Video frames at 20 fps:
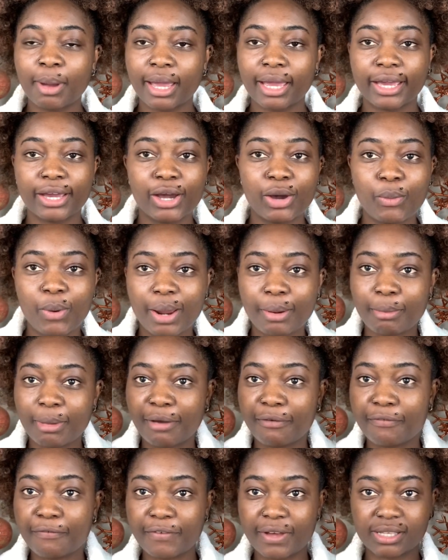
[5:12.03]
hair when my
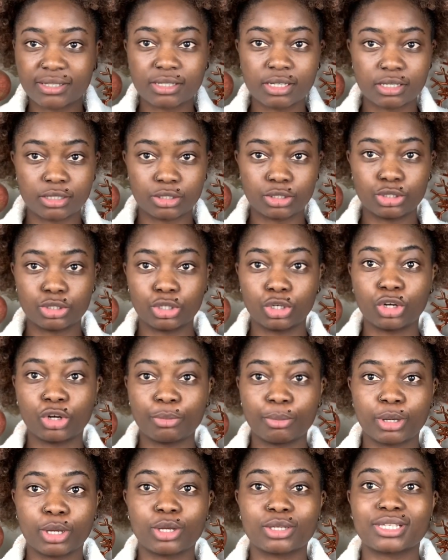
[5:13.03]
face is shown,
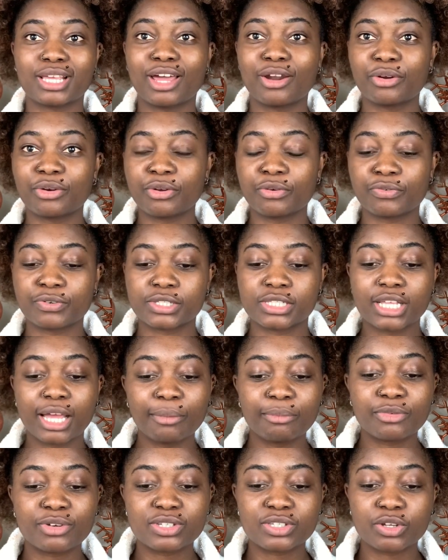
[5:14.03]
because I don't know, for
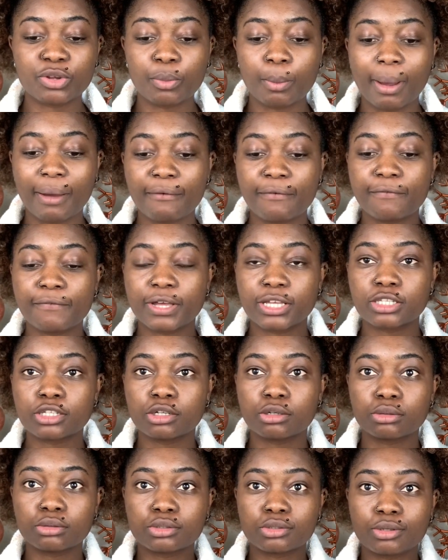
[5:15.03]
some reason my face
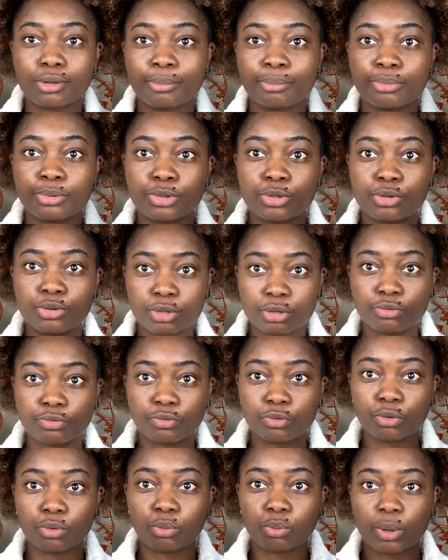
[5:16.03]
looks so
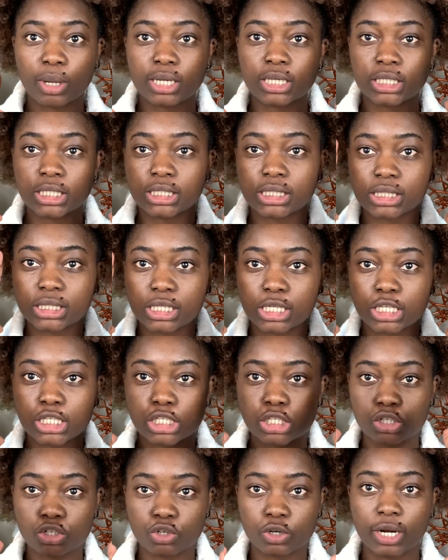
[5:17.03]
beautiful when it's
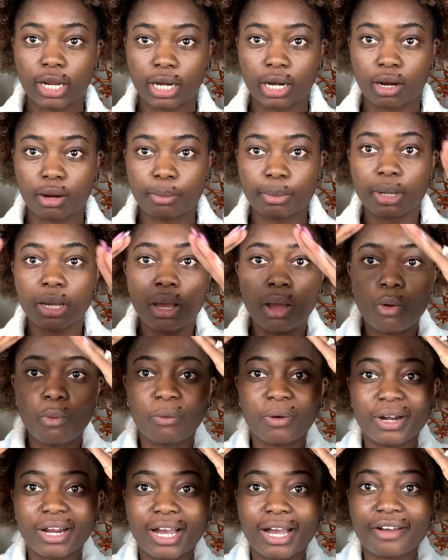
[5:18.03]
straight up.
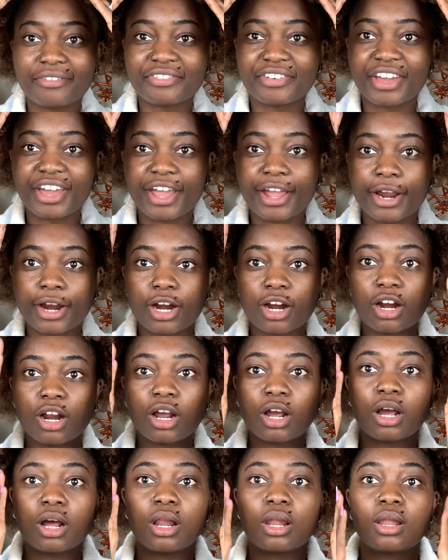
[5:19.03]
When I have hair,
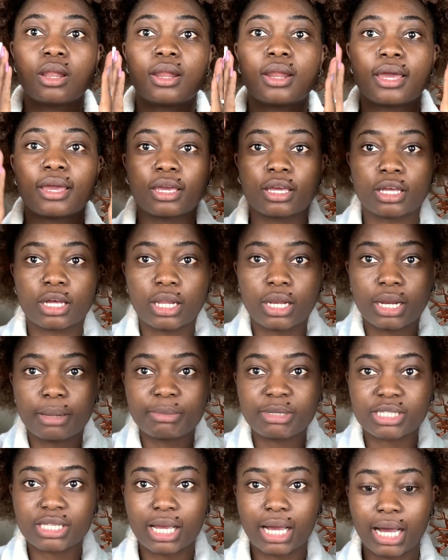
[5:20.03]
like, let
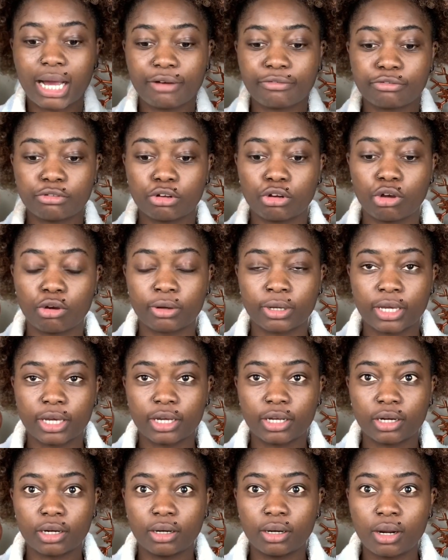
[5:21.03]
me say I have long
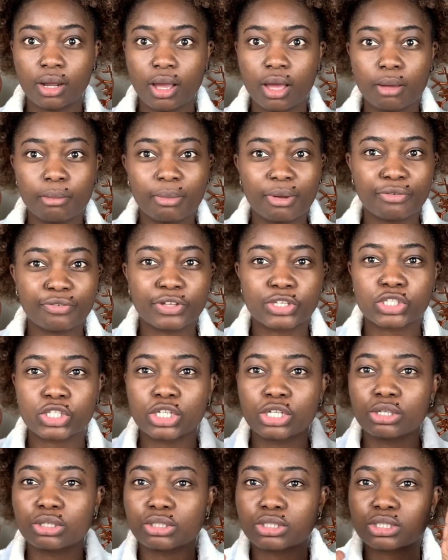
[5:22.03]
hair, my face
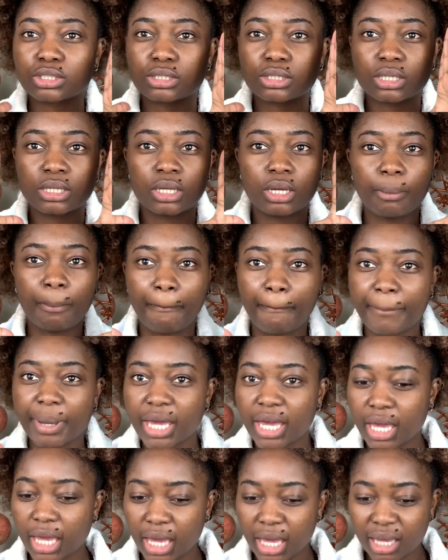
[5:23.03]
looks
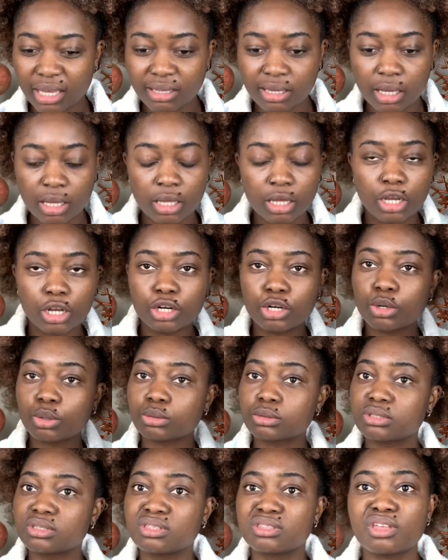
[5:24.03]
big, it looks
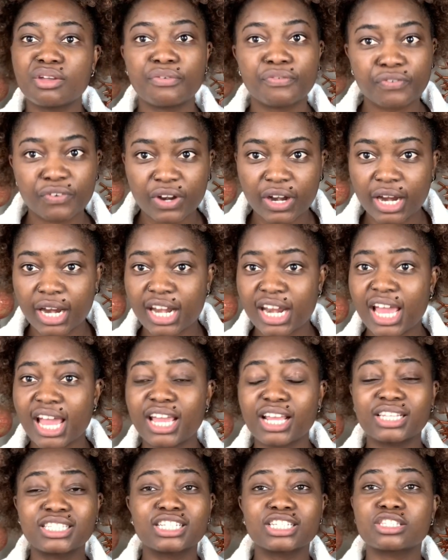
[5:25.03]
different,
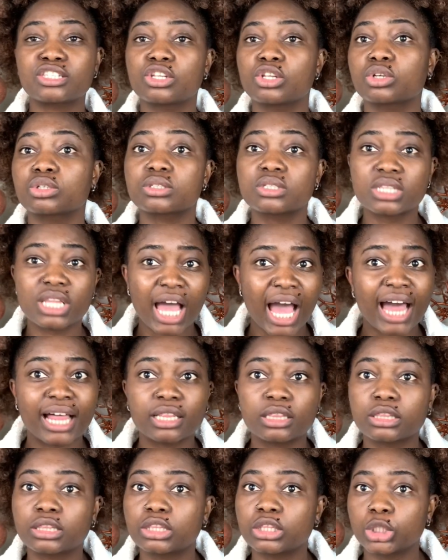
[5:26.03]
it just looks not
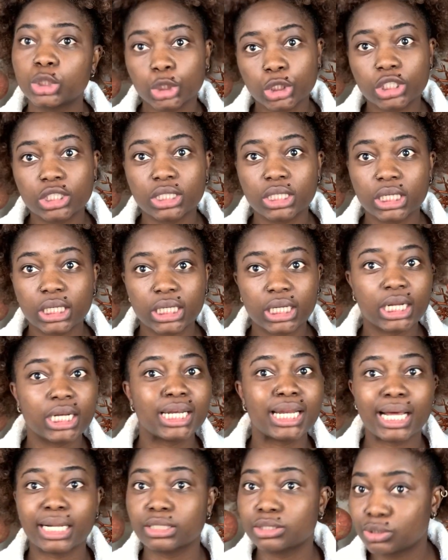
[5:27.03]
too good,
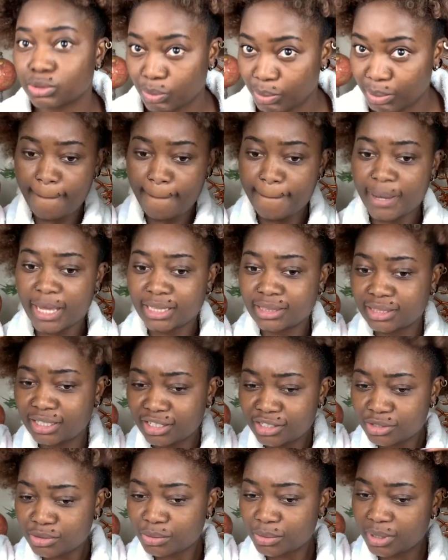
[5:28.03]
not too But
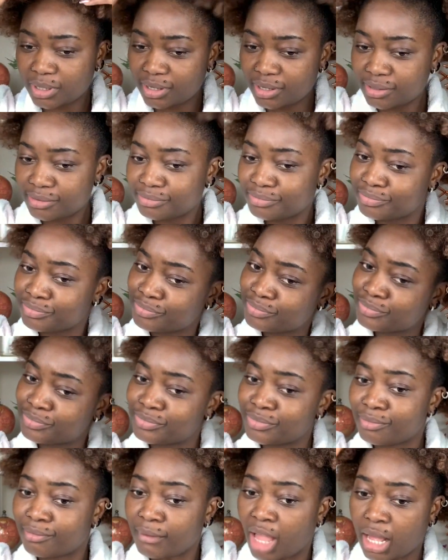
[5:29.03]
this
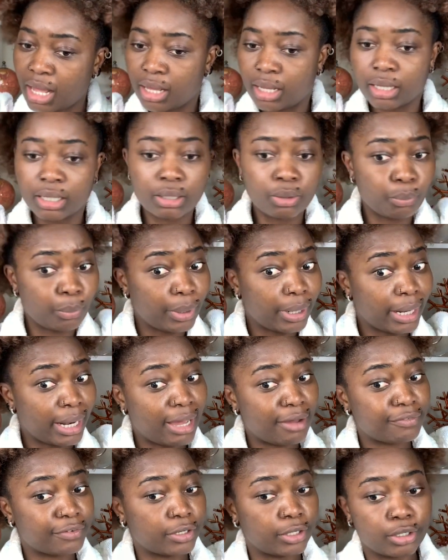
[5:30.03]
one, we
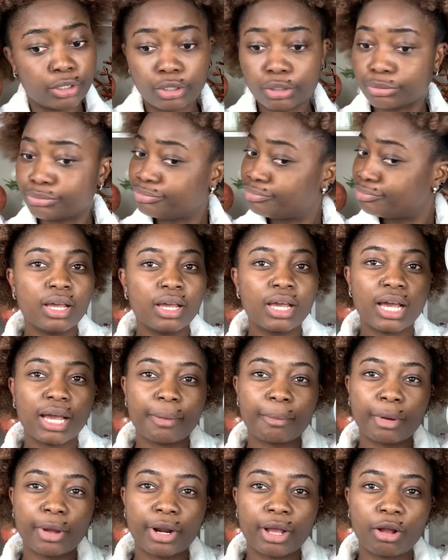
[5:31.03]
love her.
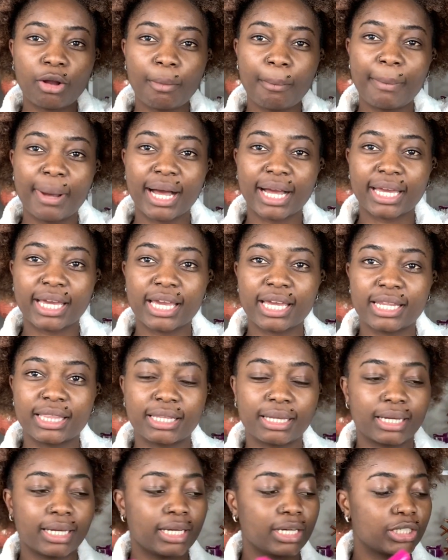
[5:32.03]
I'm gonna go back in
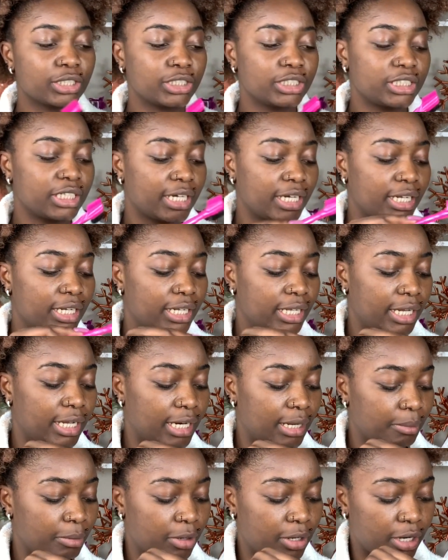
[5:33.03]
the Eco Gel and
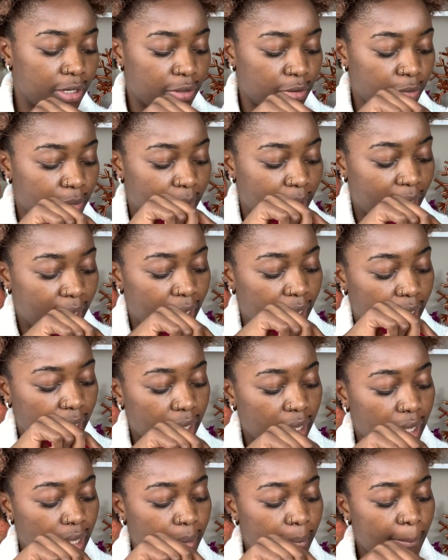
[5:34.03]
I'm gonna do my
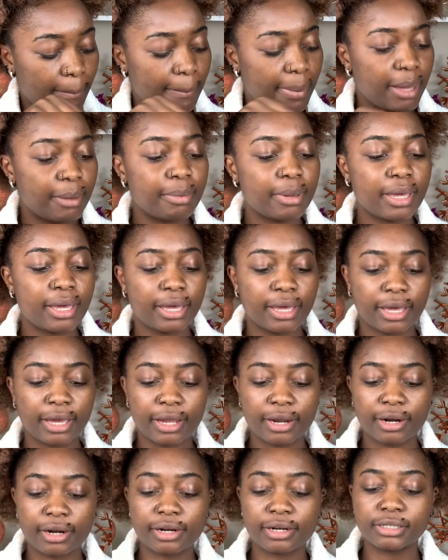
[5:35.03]
baby
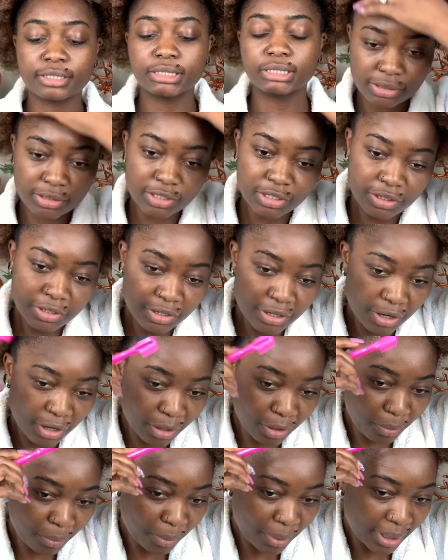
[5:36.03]
hair. You
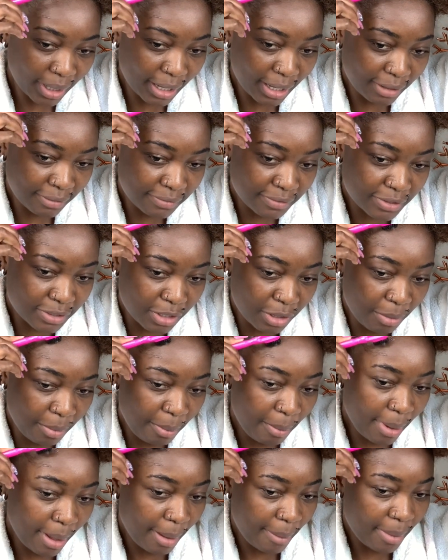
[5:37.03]
know, we love some
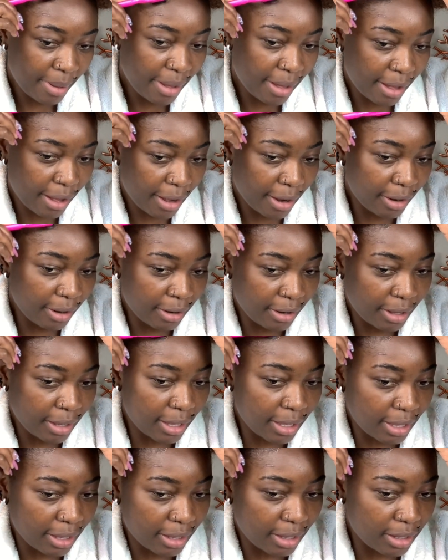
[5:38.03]
baby hair
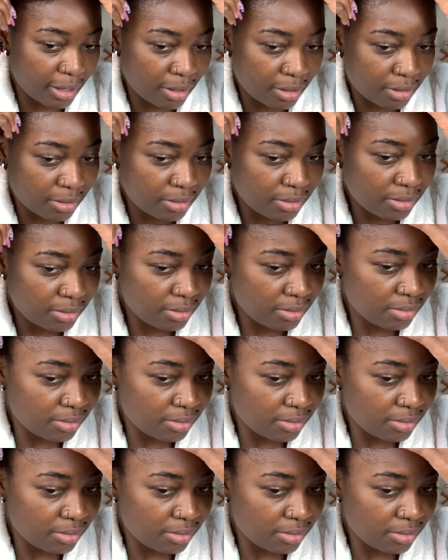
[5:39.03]
looking cute.